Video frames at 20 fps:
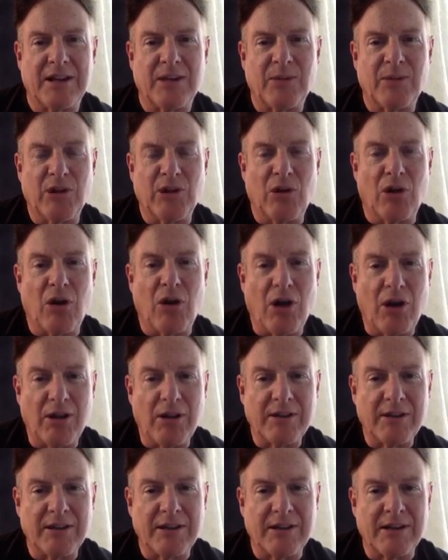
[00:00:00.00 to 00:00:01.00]
We
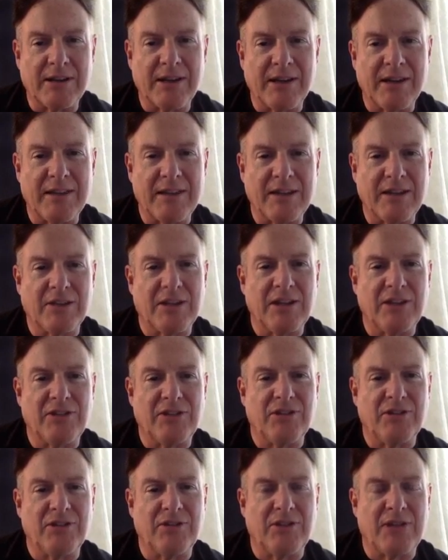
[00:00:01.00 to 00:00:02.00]
all, I think, need to
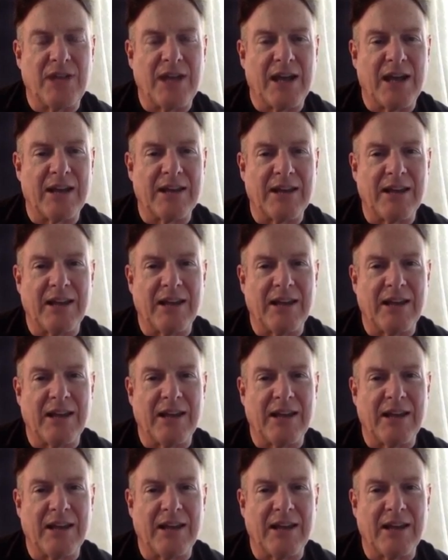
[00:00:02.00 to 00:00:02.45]
do that.